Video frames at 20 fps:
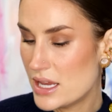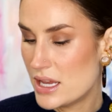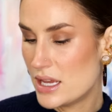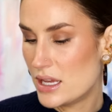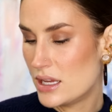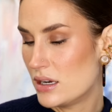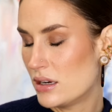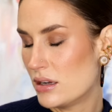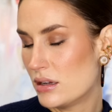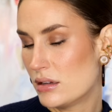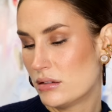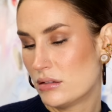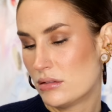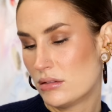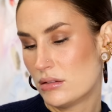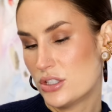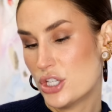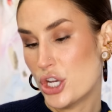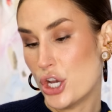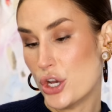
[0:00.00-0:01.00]
In
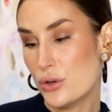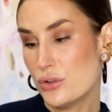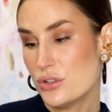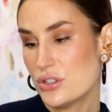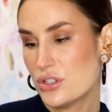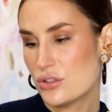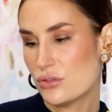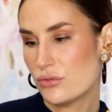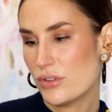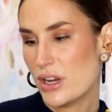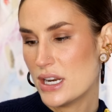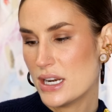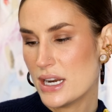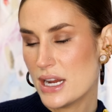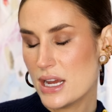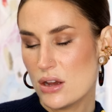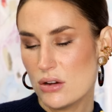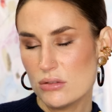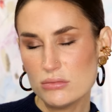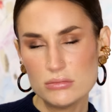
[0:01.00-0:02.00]
Toast right
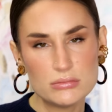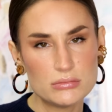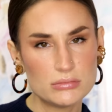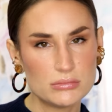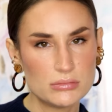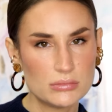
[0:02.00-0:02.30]
now.